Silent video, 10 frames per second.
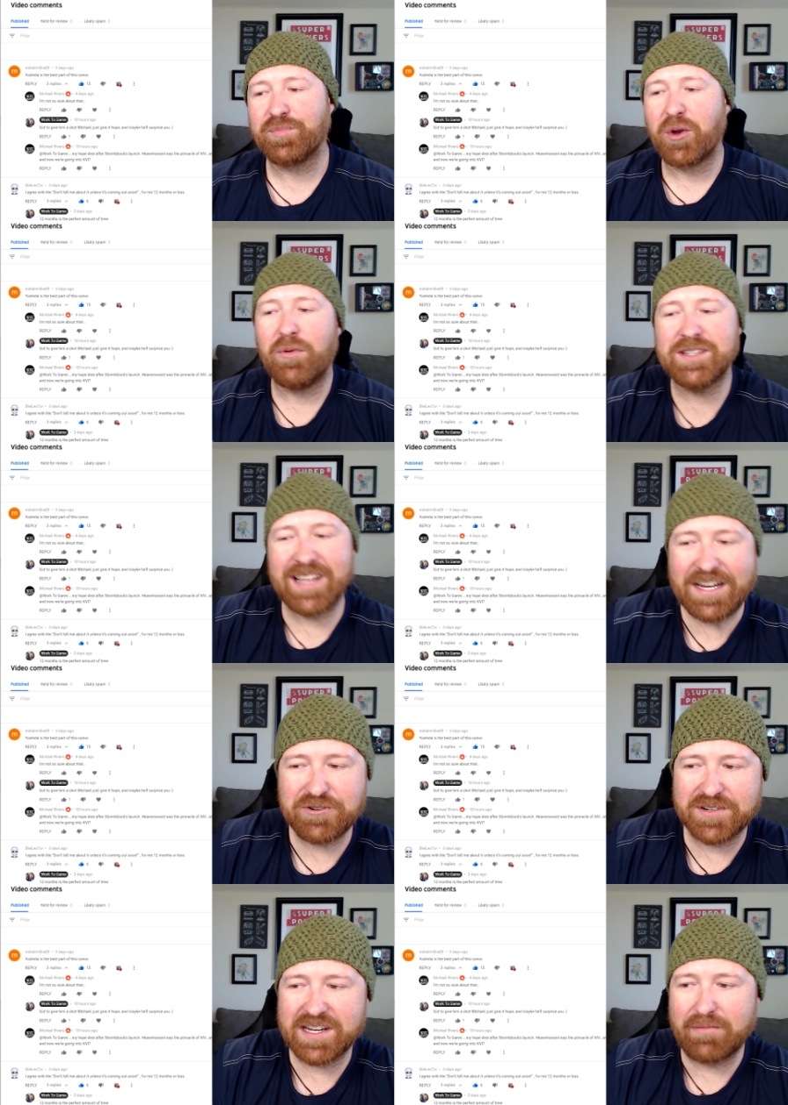what's
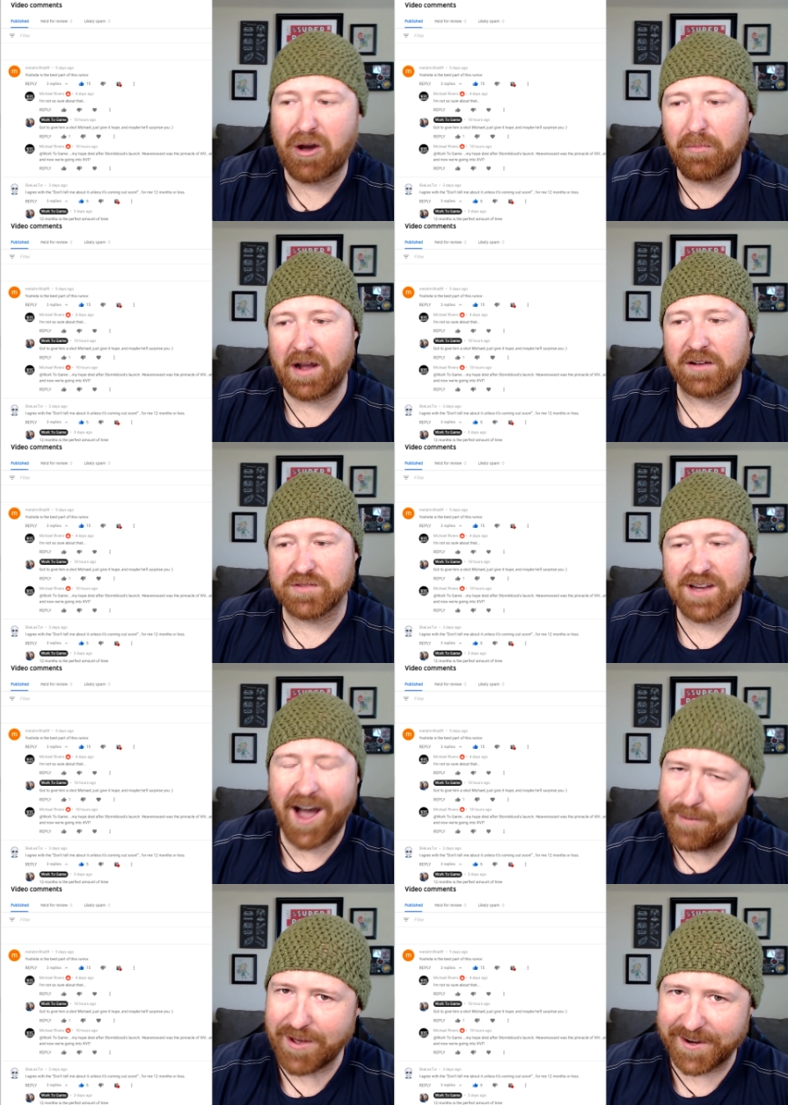interesting about Michael's
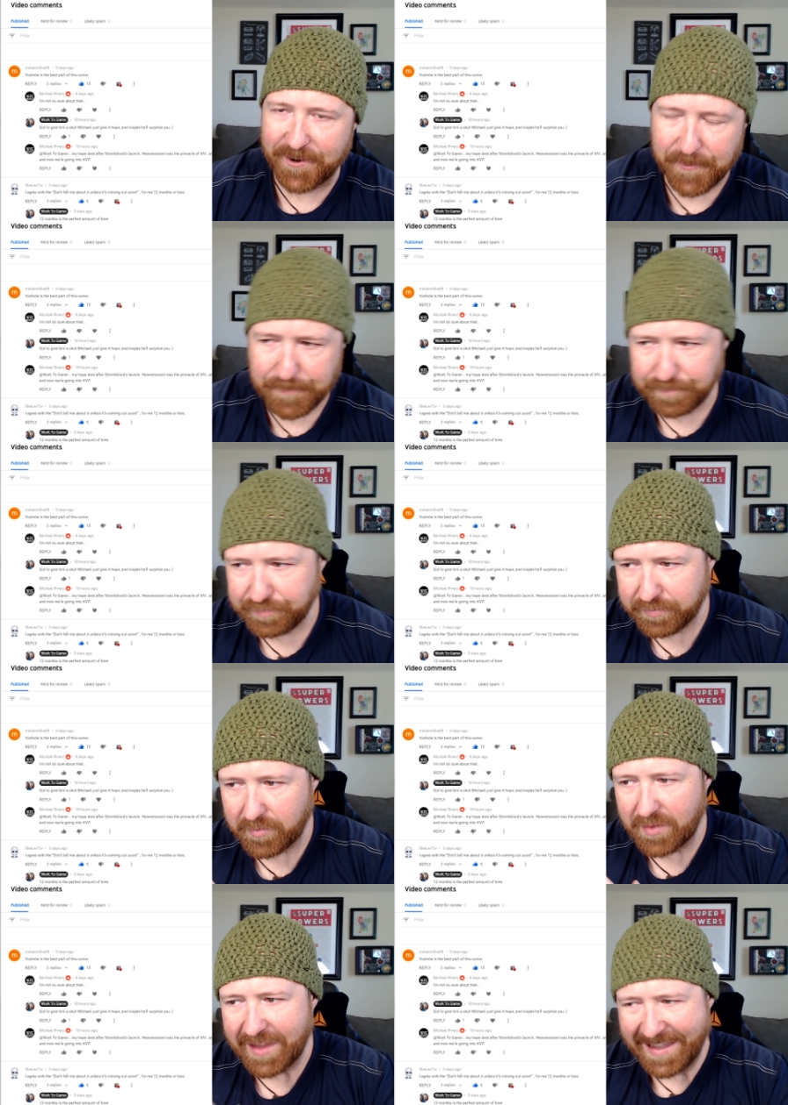comment here
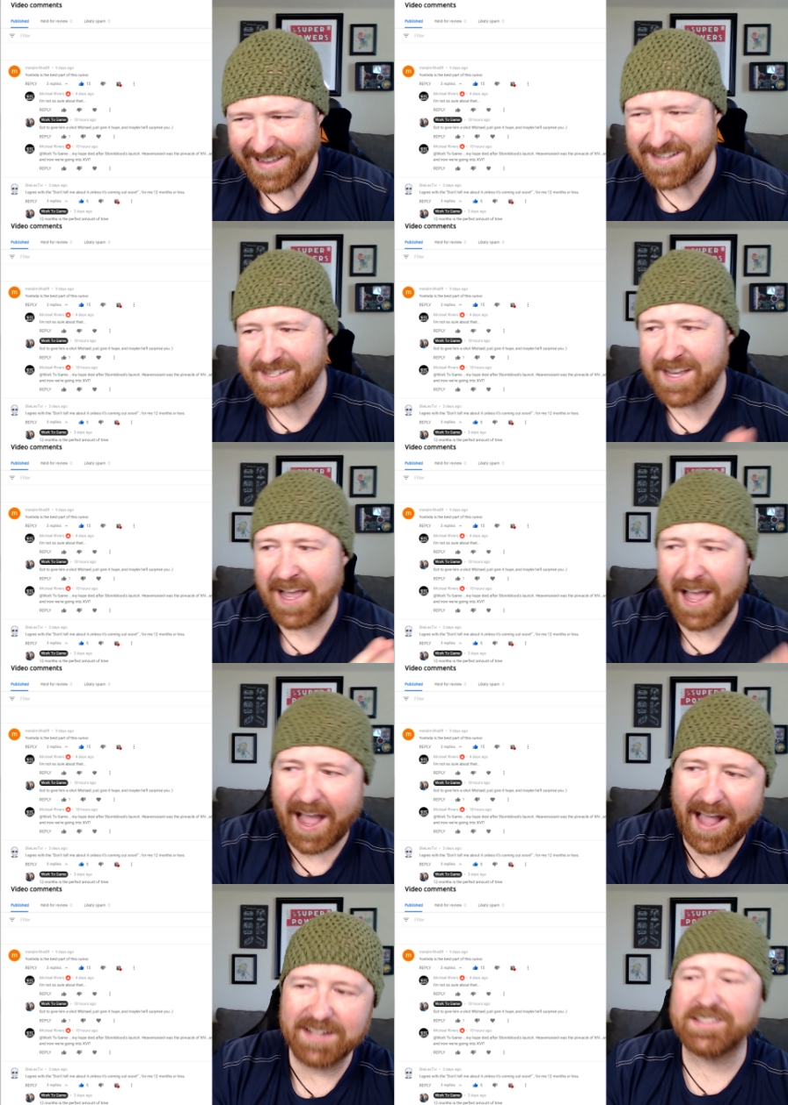is
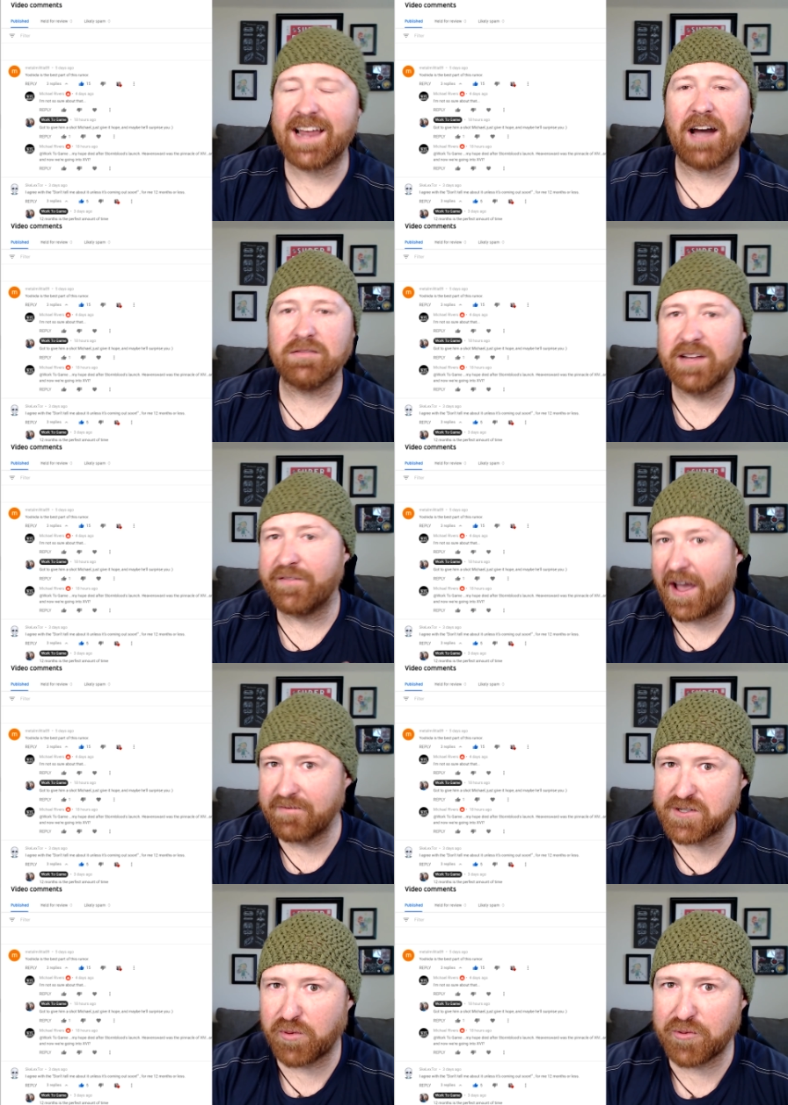hands down, if
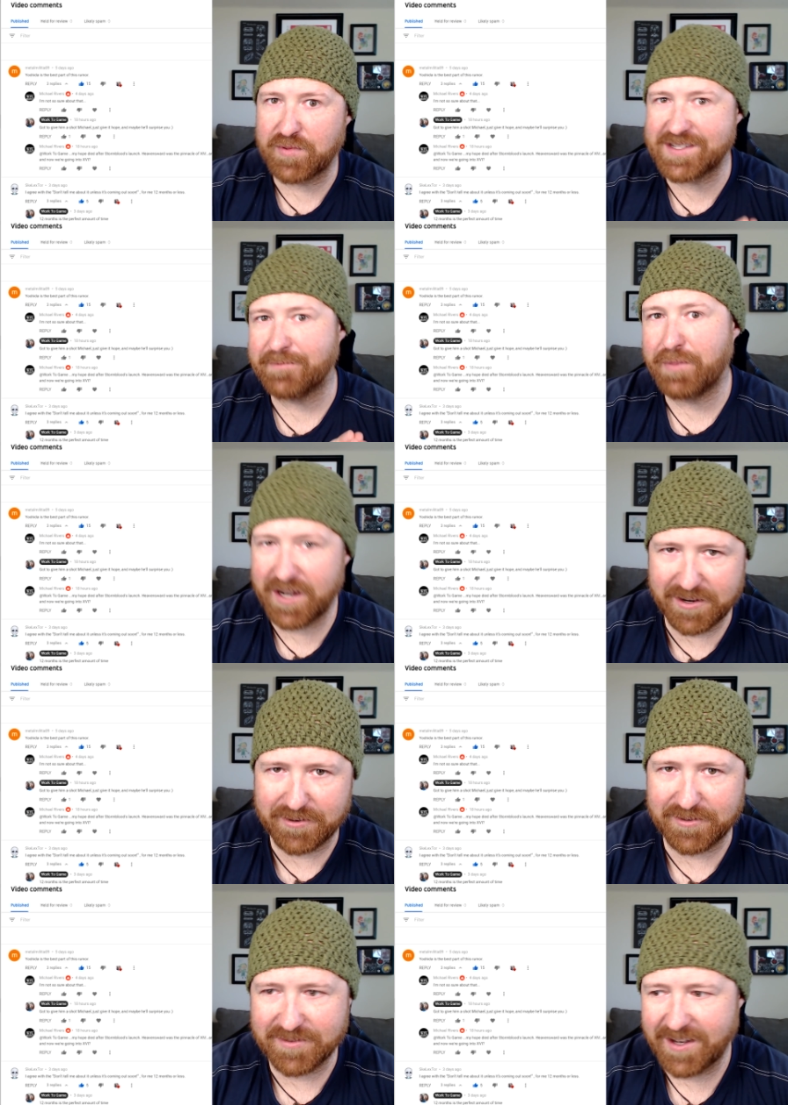Heavensward was the
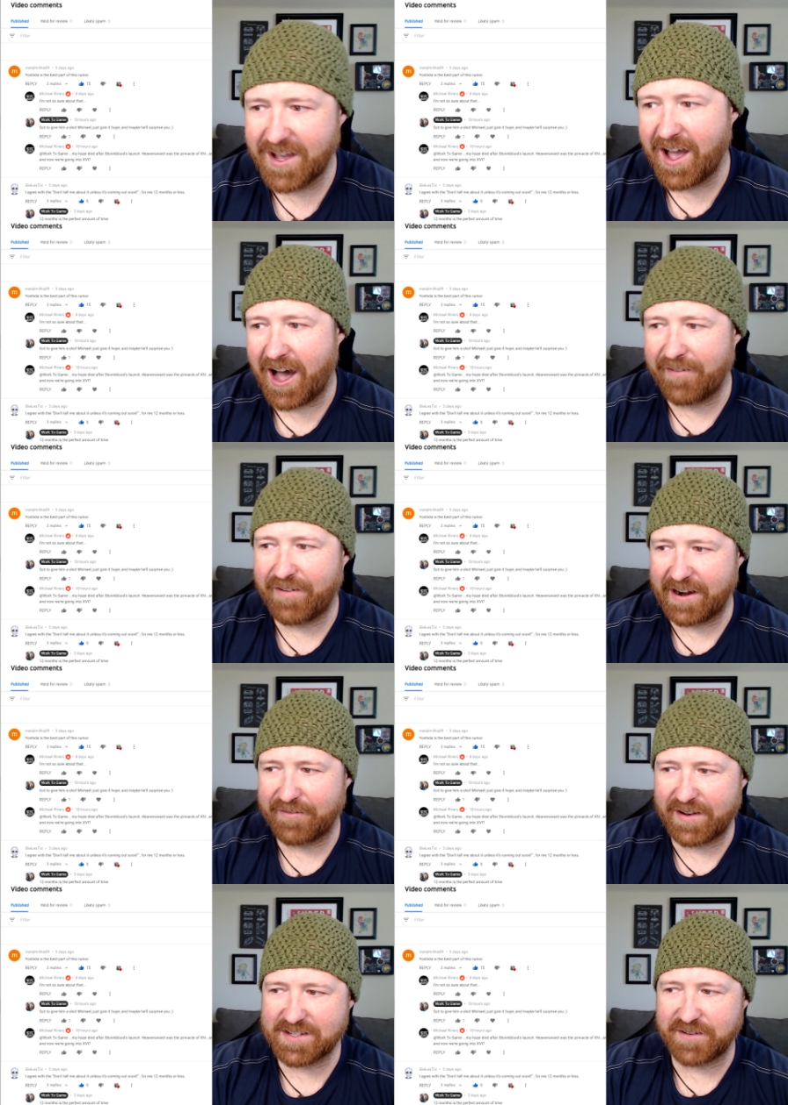pinnacle of Final
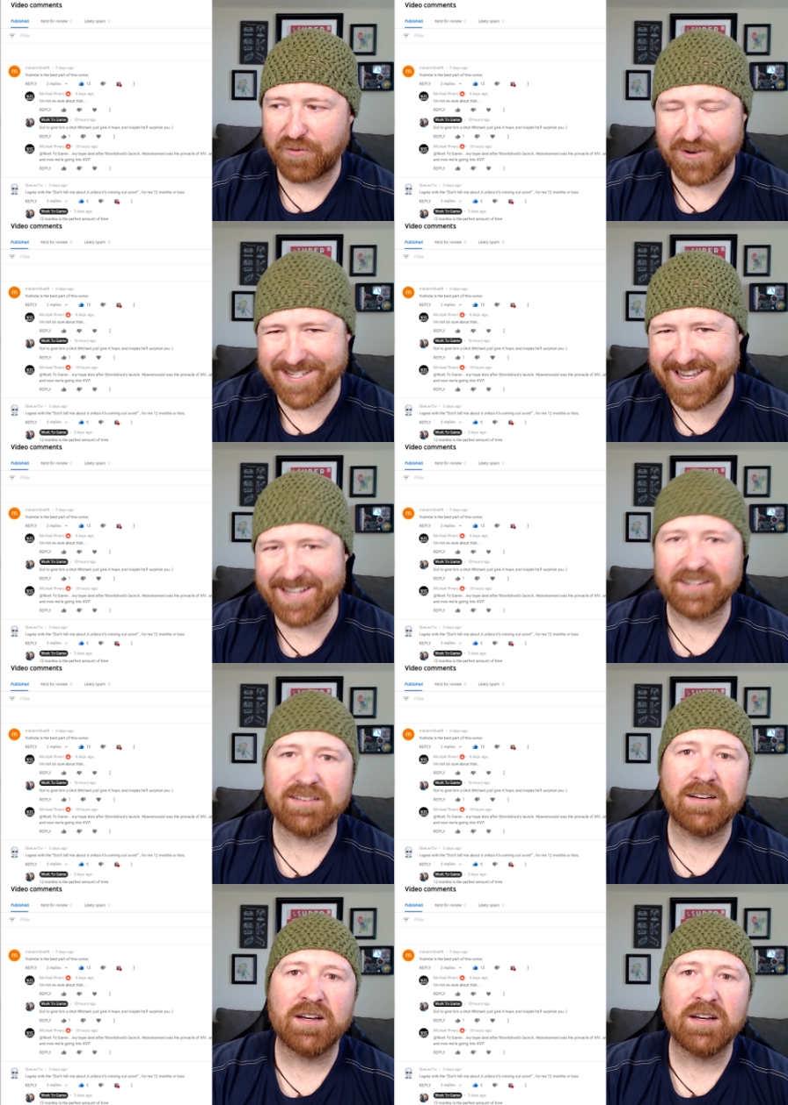Fantasy XIV.